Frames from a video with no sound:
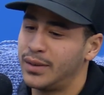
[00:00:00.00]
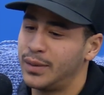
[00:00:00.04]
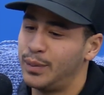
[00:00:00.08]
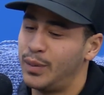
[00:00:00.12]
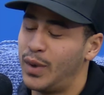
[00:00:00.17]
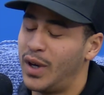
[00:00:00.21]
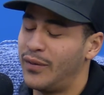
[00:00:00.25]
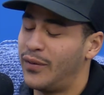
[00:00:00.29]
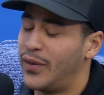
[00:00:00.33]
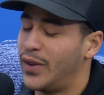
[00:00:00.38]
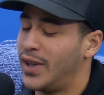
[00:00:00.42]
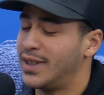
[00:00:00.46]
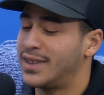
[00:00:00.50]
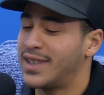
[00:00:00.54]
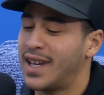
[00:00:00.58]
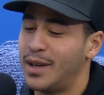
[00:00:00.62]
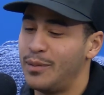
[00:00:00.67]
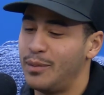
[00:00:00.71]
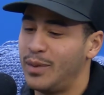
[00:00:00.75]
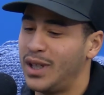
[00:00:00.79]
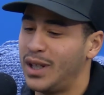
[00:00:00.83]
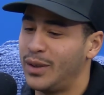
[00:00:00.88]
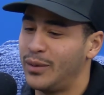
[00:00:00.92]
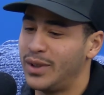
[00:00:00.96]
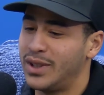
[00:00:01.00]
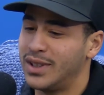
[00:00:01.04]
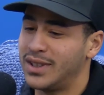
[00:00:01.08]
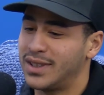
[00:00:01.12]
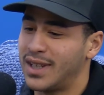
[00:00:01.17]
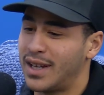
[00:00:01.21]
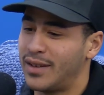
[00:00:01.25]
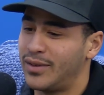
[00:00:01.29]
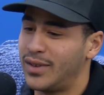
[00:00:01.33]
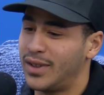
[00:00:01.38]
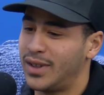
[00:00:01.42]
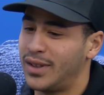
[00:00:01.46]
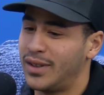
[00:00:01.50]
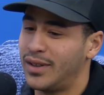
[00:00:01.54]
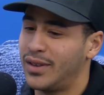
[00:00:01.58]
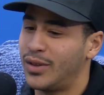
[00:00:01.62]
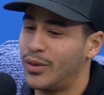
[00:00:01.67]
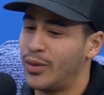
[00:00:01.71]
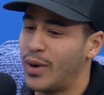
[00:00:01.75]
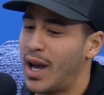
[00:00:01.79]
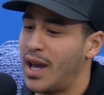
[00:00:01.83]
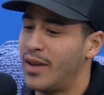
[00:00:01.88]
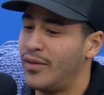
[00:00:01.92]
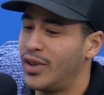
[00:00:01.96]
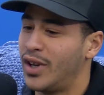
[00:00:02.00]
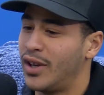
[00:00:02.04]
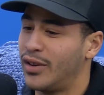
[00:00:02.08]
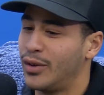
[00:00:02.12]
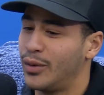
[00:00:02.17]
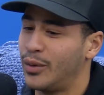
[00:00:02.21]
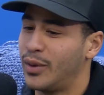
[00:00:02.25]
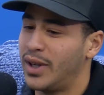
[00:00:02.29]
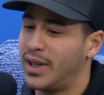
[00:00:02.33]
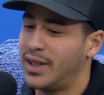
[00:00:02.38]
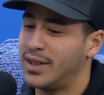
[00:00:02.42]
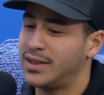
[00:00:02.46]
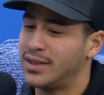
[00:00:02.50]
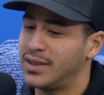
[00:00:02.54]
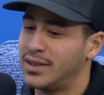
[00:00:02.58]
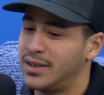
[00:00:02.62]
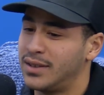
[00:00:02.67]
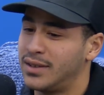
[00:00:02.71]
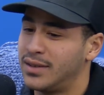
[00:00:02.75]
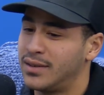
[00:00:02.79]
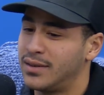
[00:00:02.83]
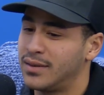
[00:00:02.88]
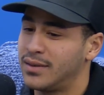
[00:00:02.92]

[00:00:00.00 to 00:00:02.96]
But for the time being, we just have to thrive in other ways and